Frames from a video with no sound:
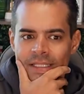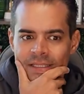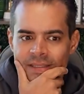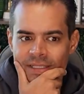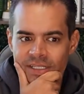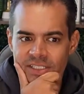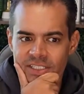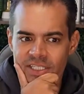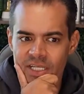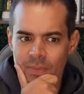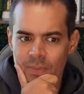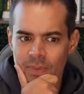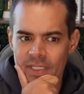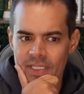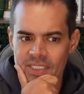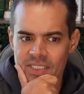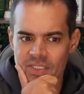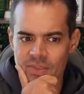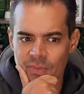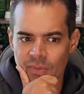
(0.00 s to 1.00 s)
there's going to be
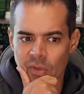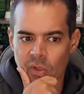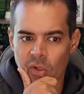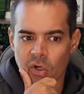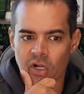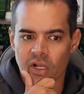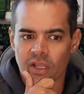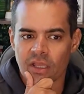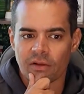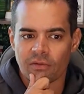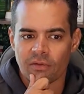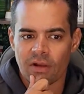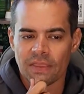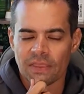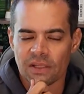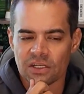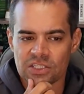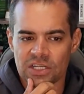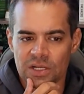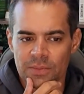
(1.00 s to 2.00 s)
some learning, right?
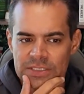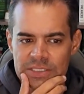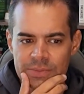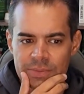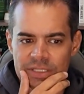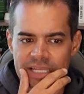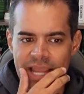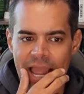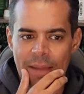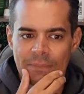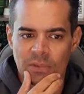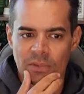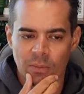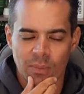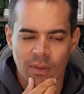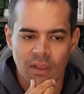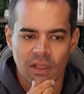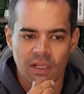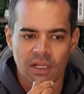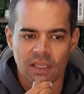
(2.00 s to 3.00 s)
There's going to be some
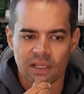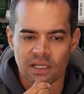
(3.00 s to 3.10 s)
adaptability.